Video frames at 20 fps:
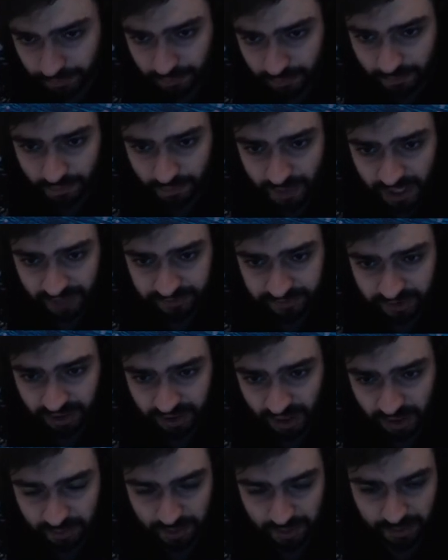After
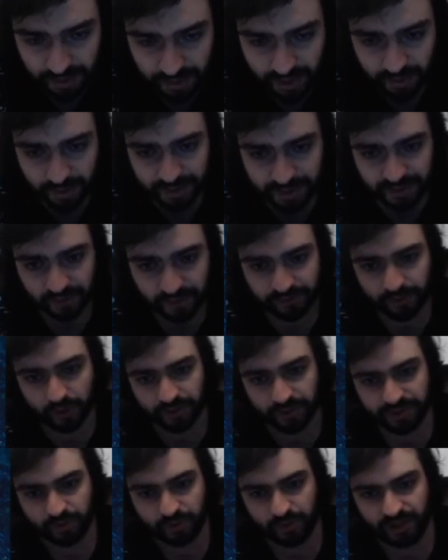knight b3, there's of
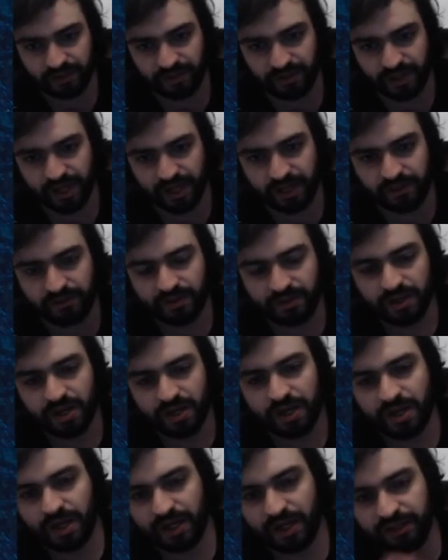course queen d8.
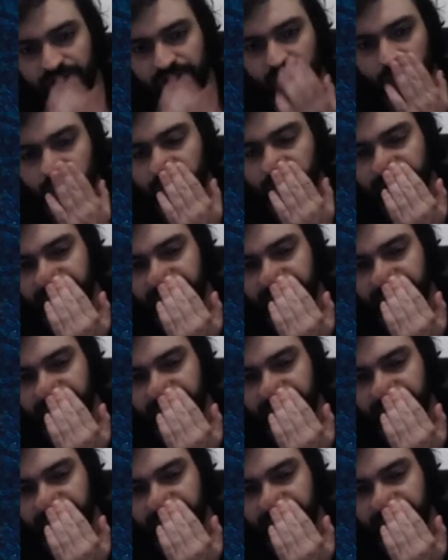And here we just